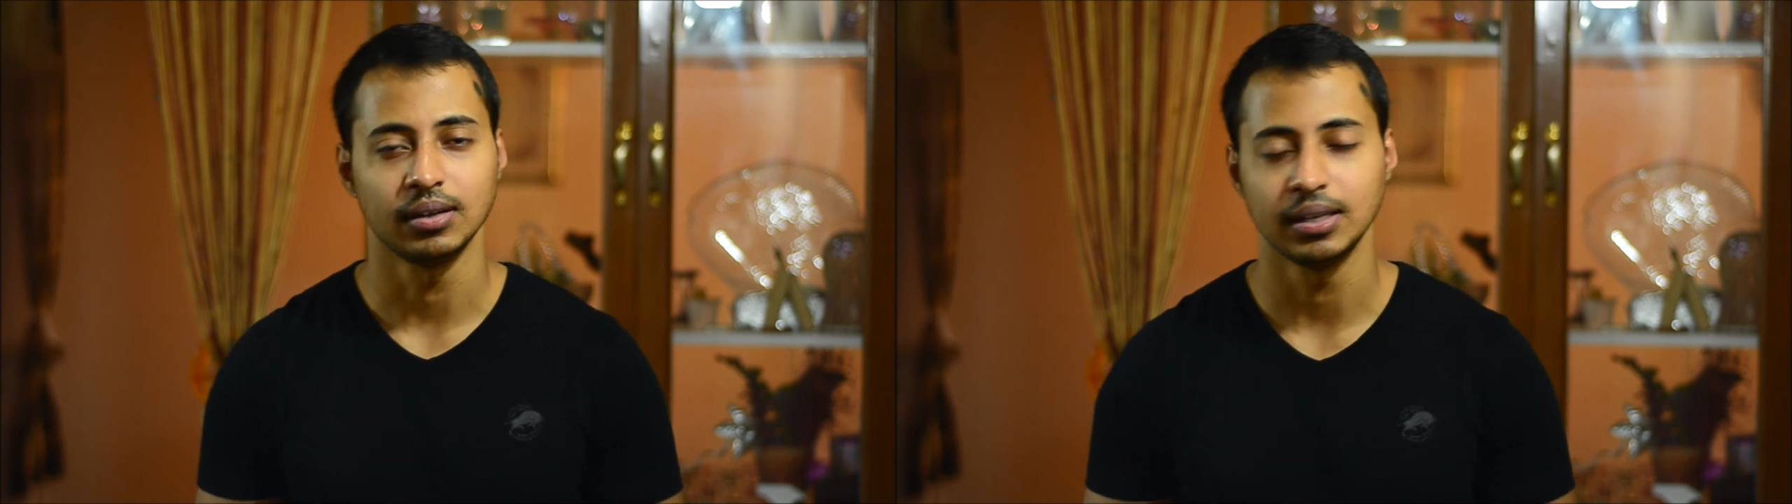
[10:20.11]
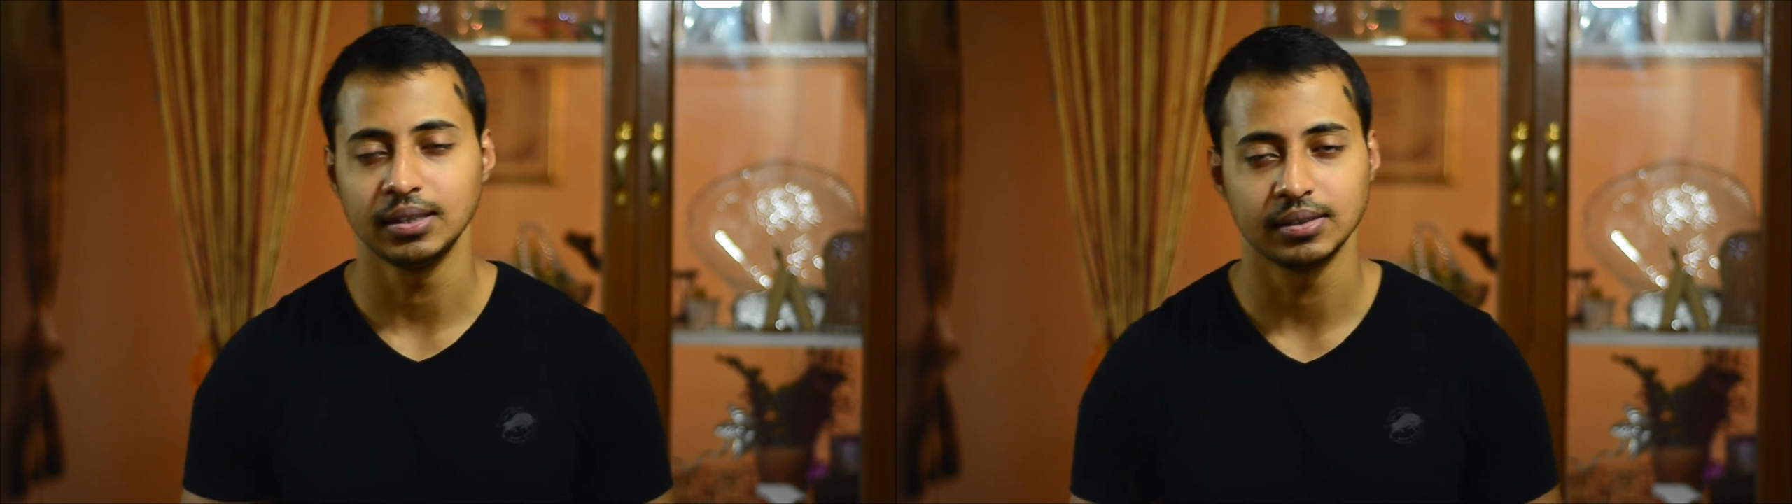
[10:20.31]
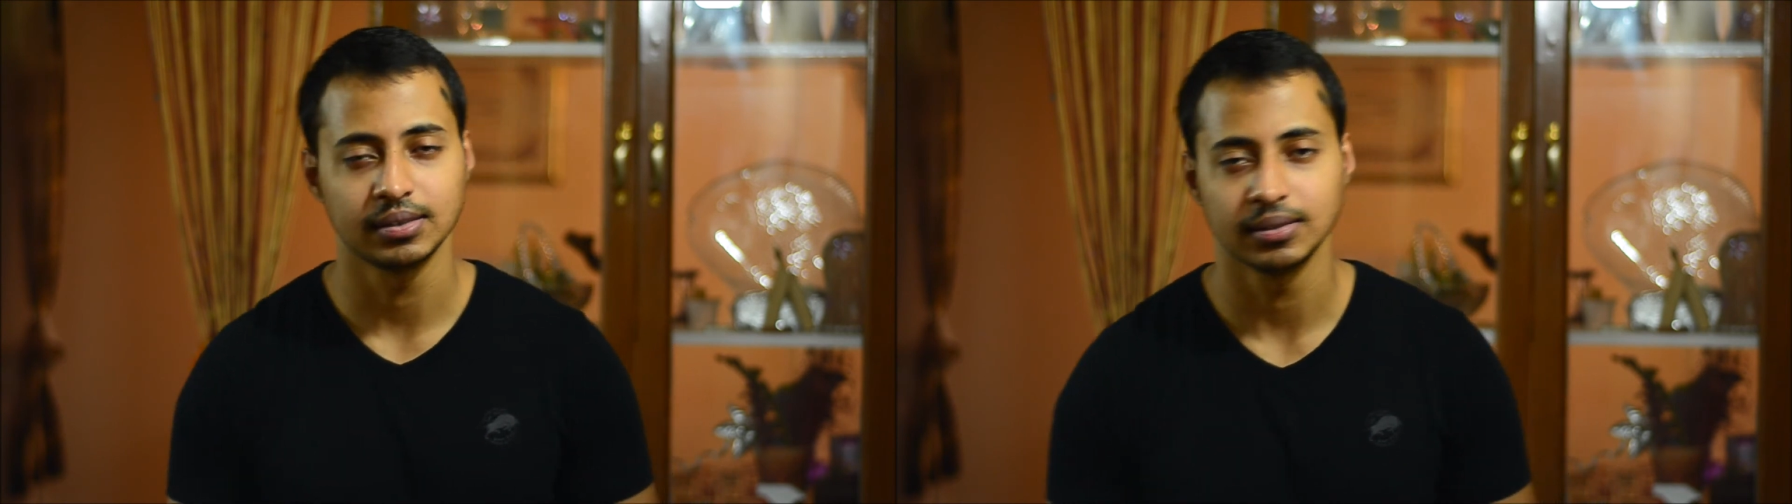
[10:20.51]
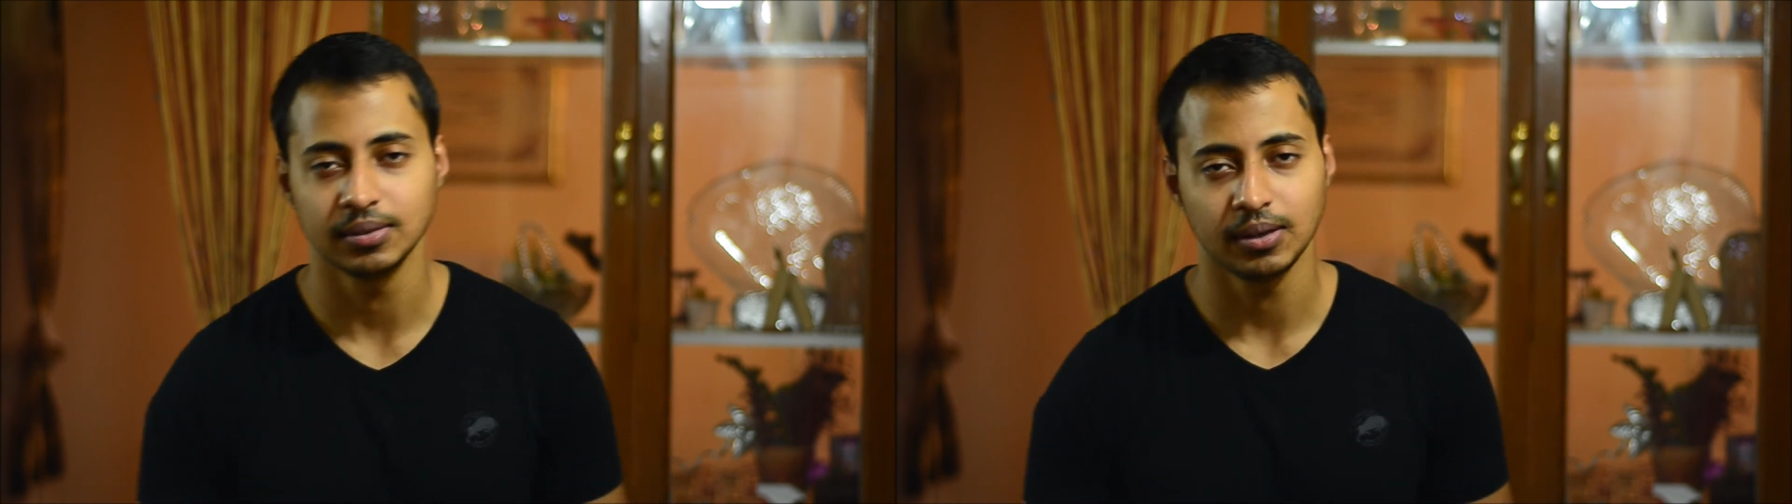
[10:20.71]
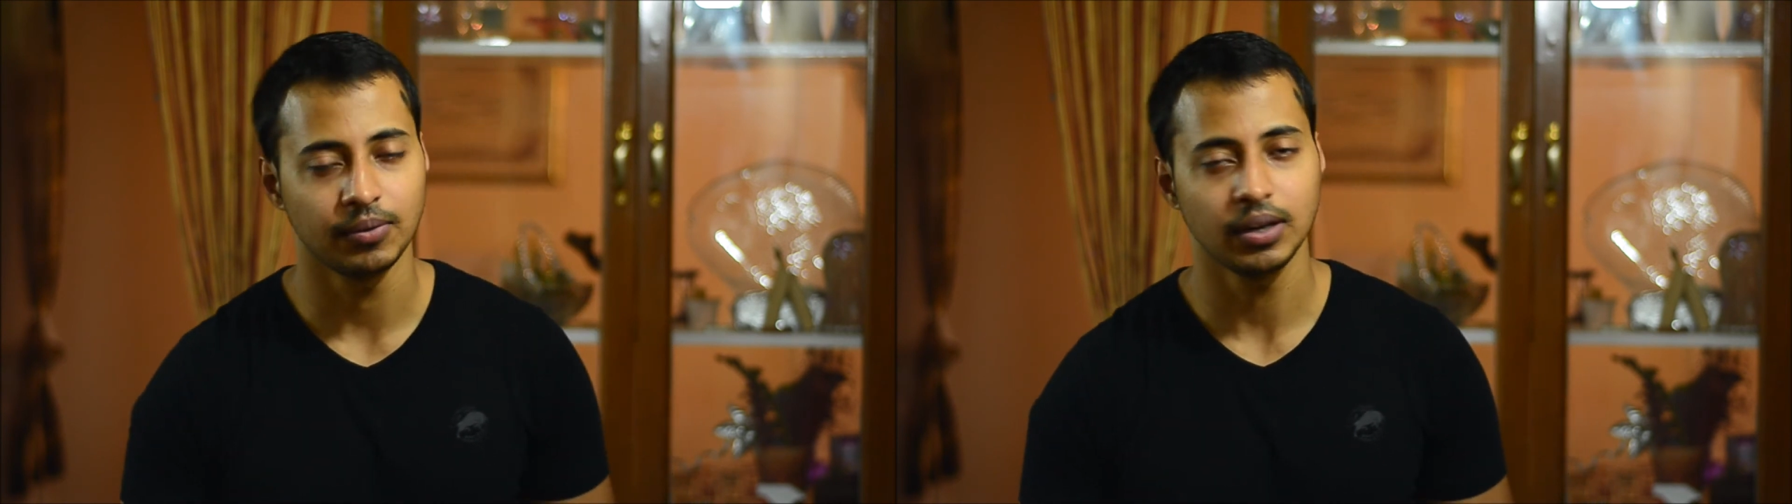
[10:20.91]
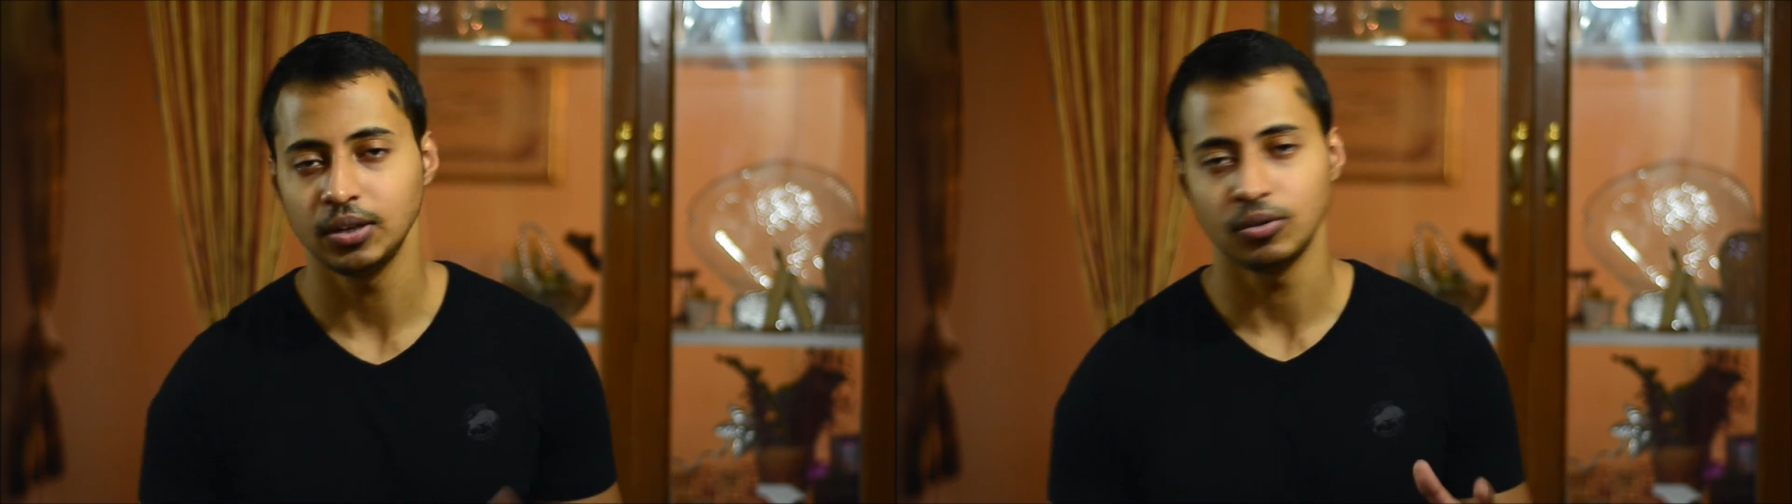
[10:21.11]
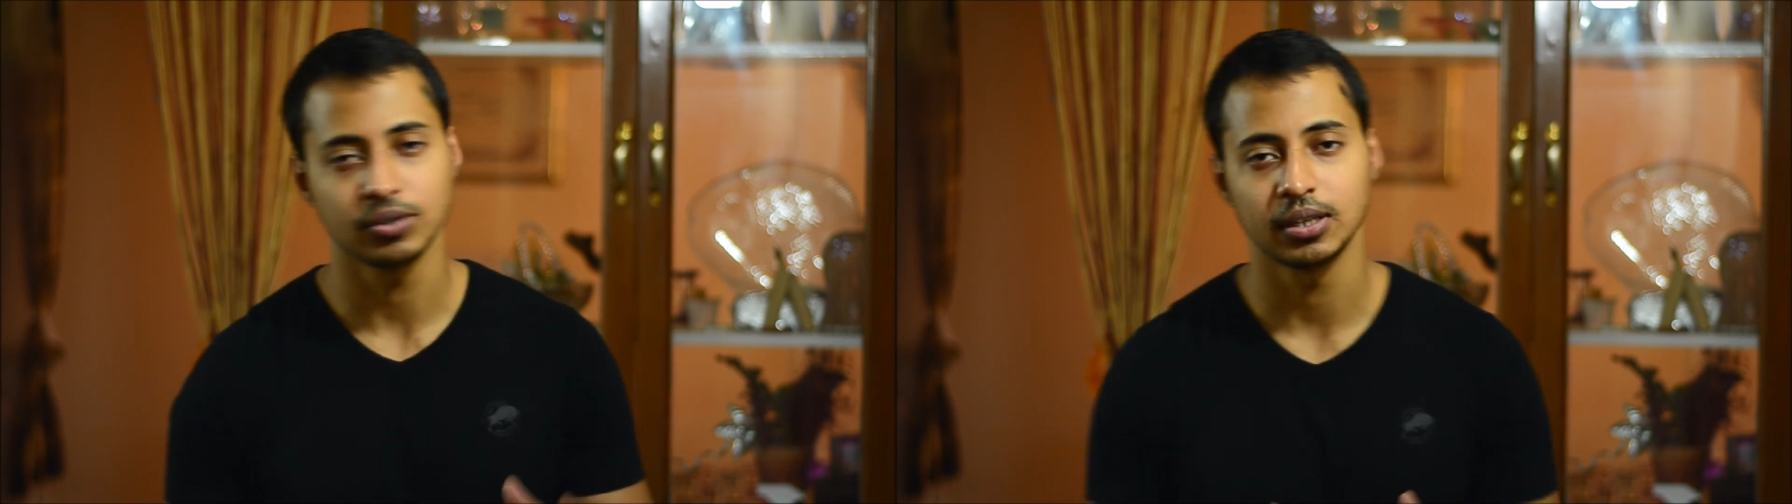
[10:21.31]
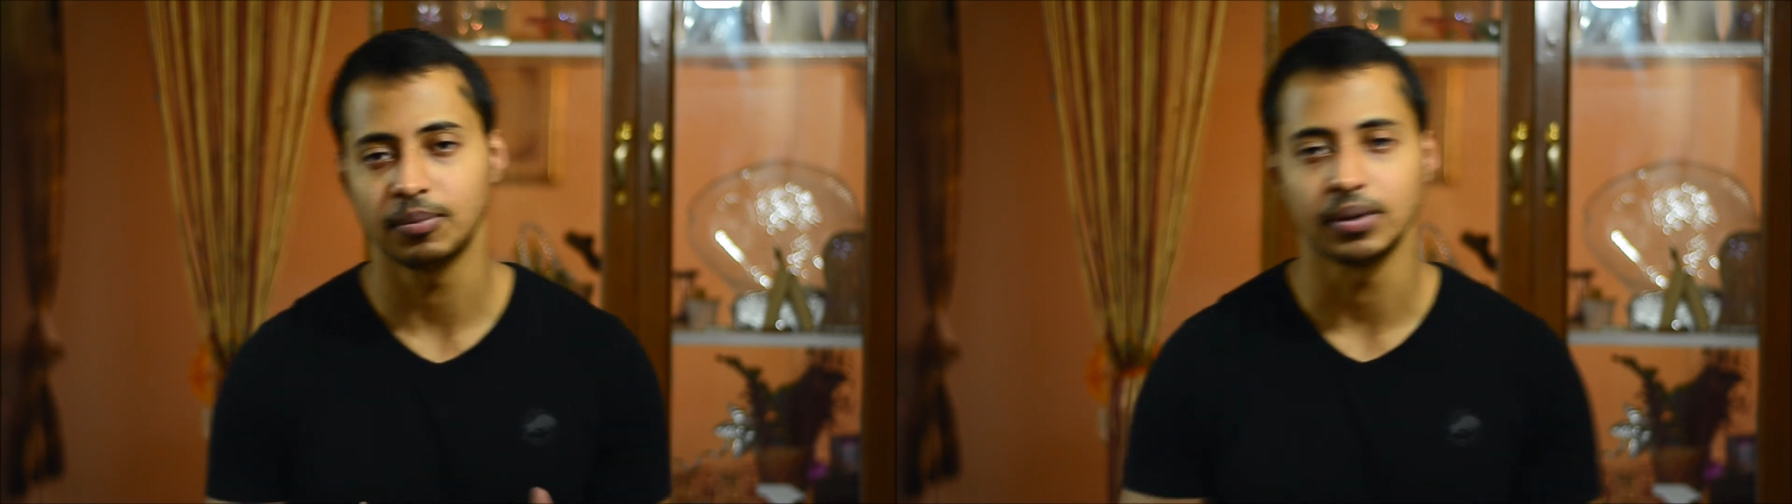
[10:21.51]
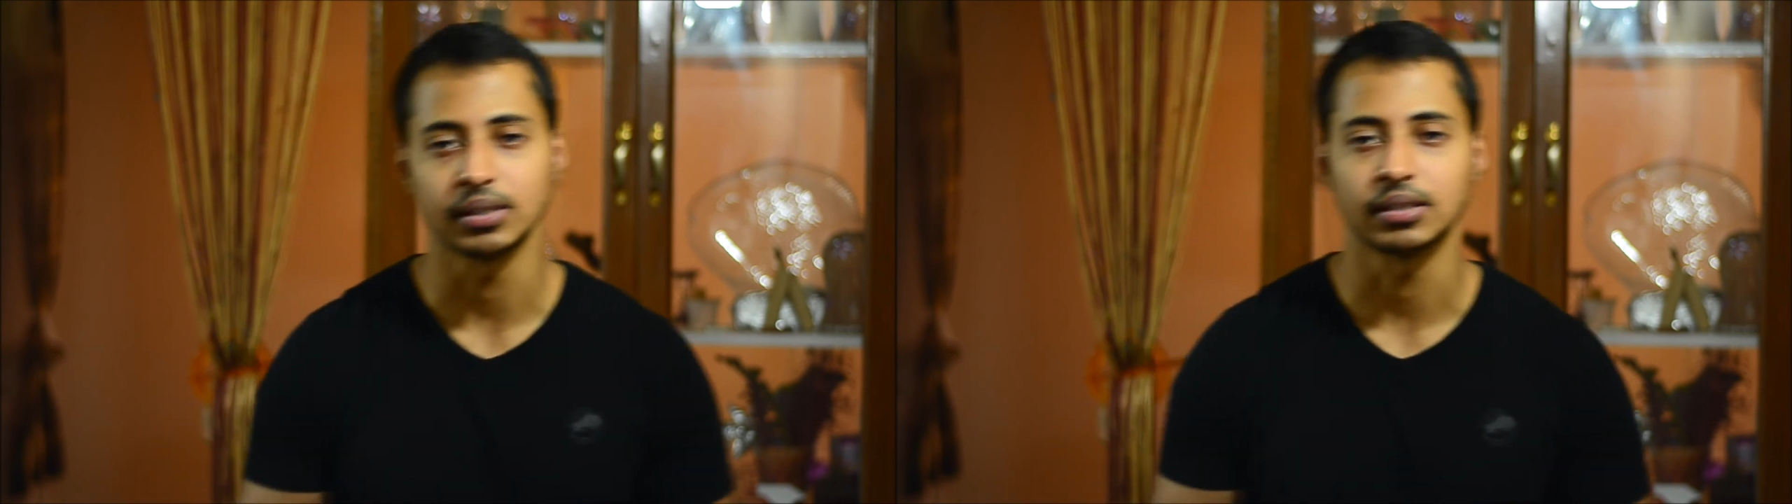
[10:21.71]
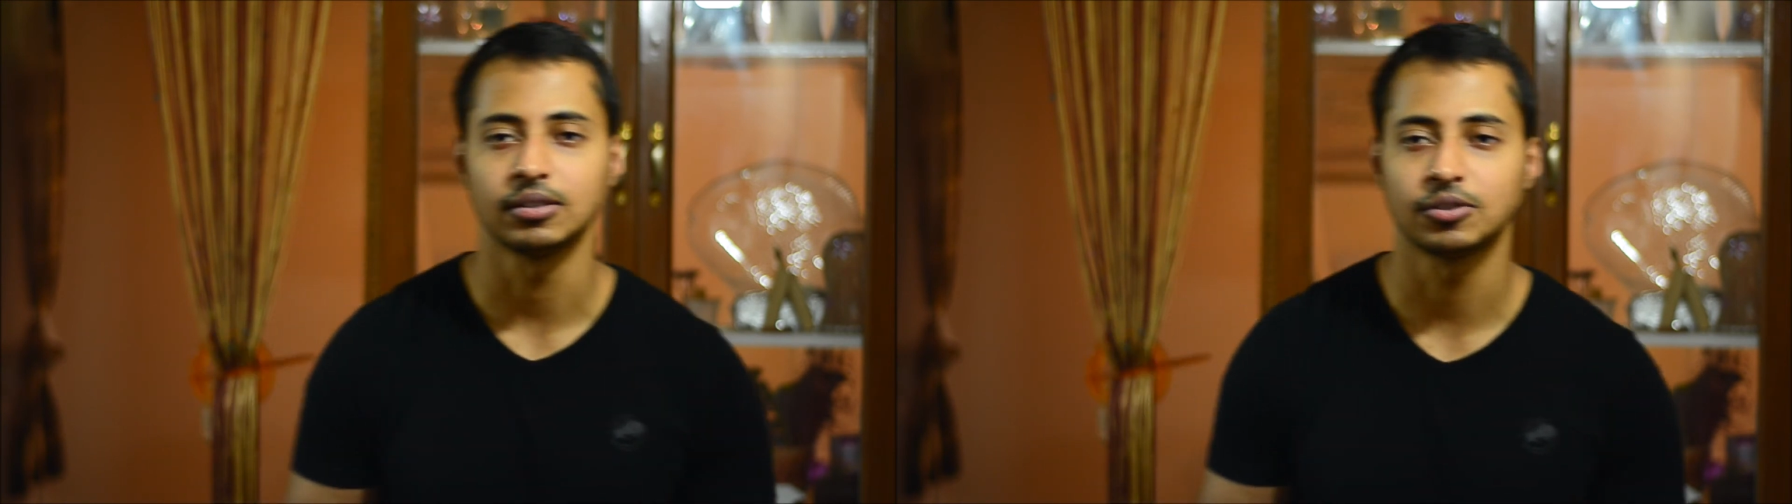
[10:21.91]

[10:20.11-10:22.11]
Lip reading: He's a very innocent person.